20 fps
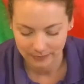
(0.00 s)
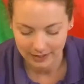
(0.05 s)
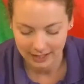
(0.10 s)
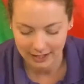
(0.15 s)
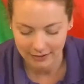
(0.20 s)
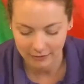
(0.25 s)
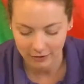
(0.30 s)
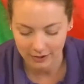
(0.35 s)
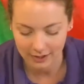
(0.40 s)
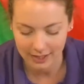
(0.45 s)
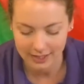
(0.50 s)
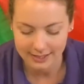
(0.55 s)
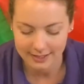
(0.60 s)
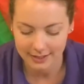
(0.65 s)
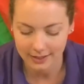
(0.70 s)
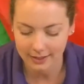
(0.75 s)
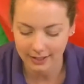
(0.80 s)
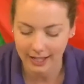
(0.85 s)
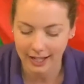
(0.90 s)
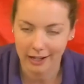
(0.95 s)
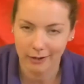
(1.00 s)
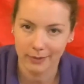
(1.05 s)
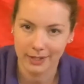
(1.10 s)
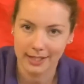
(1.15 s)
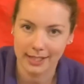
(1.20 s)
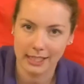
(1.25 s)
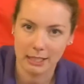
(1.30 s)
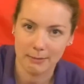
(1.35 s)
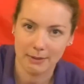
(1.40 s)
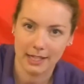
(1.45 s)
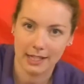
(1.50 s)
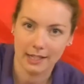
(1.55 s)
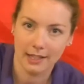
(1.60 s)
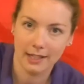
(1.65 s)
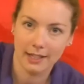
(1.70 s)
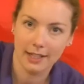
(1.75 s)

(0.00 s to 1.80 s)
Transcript: I've got this little guy I want you to meet.